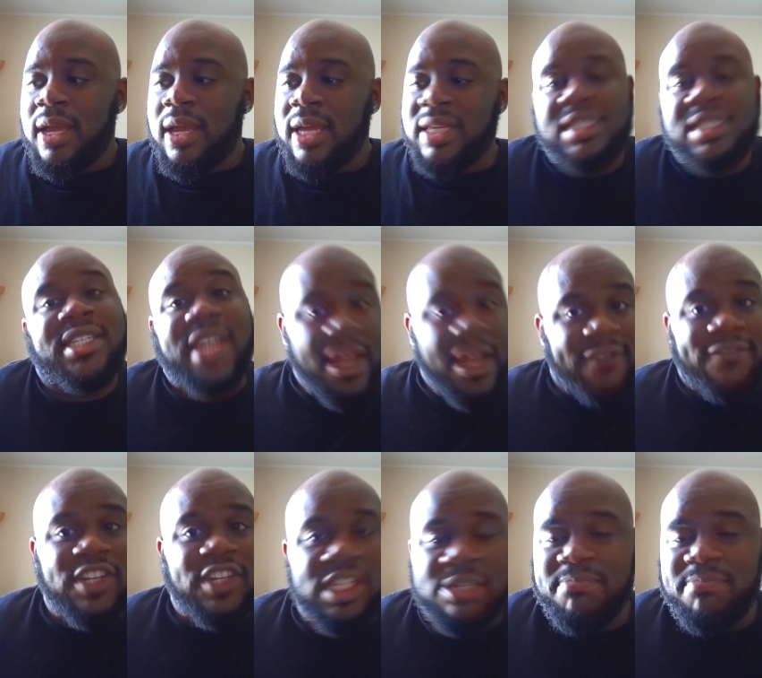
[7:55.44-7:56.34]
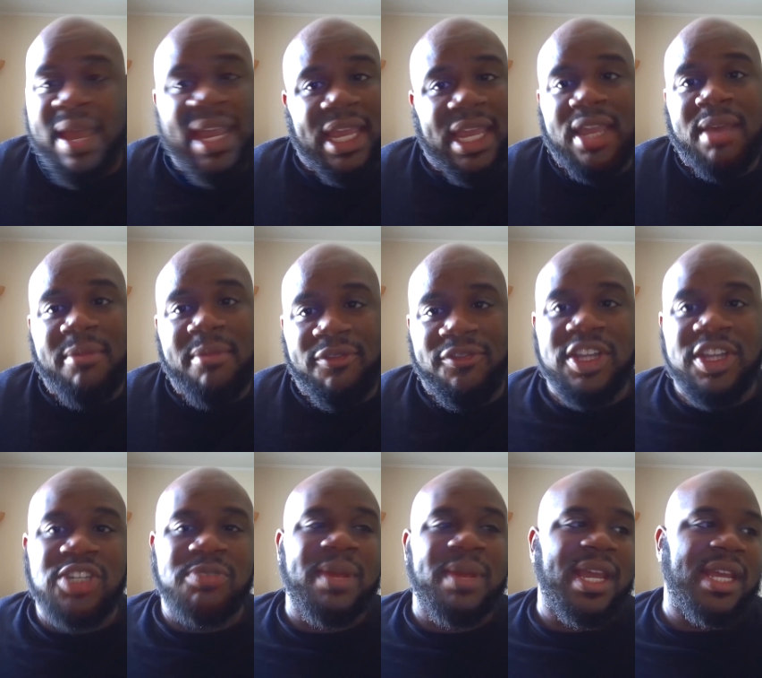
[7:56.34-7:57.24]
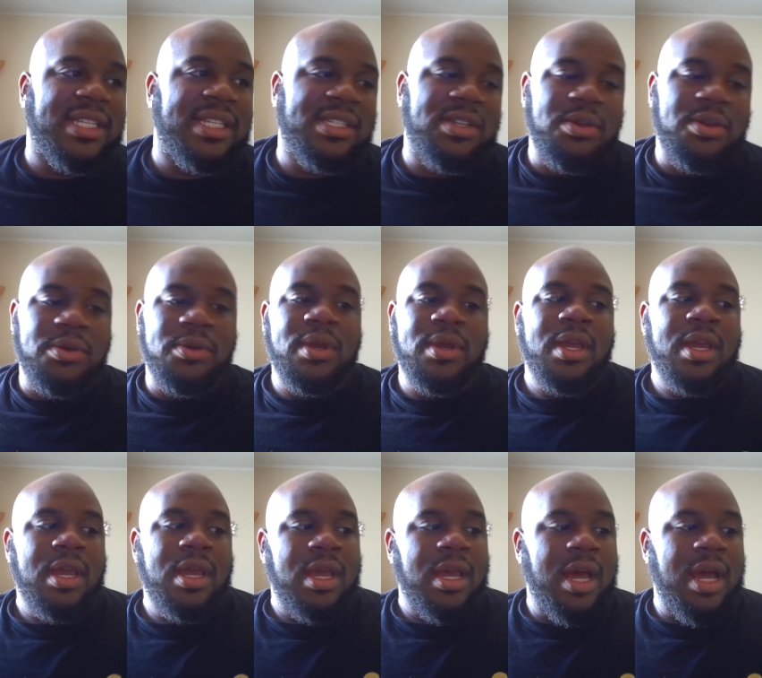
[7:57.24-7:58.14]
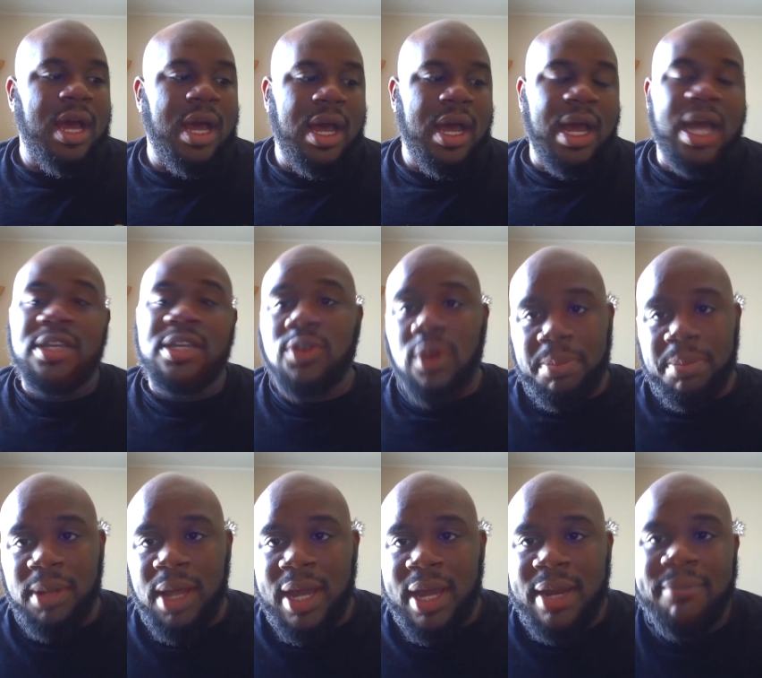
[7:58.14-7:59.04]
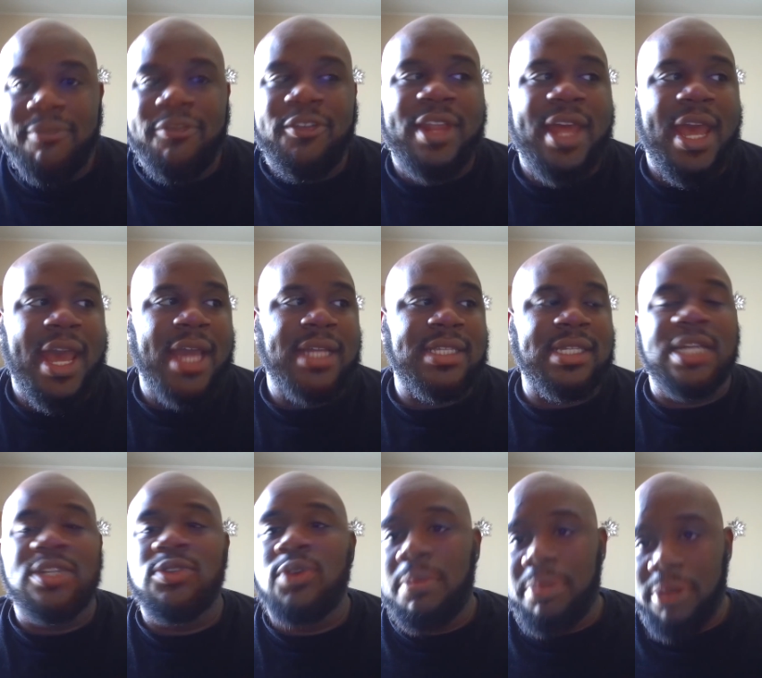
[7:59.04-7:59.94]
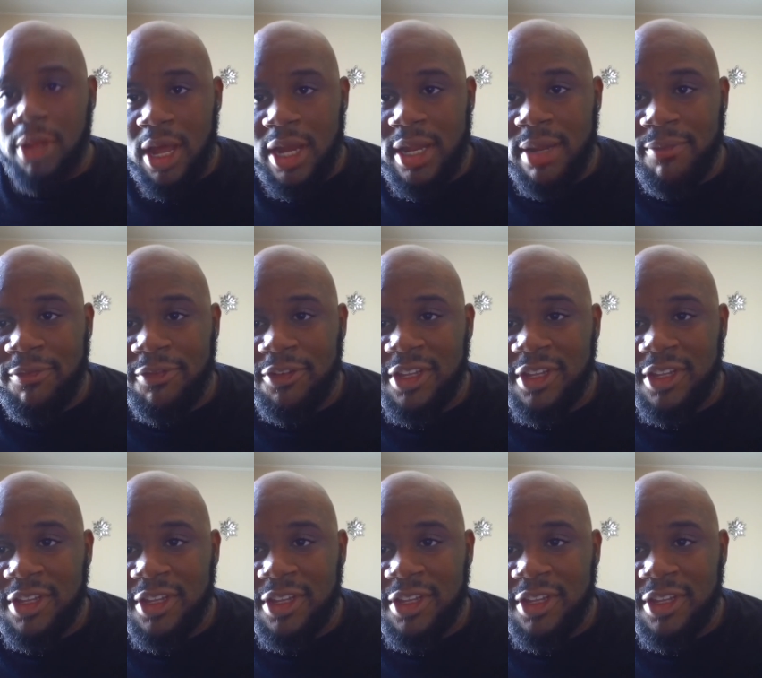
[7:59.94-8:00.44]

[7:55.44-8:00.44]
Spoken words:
instead of just making him a fishman. So I do applaud him for that. I do applaud him for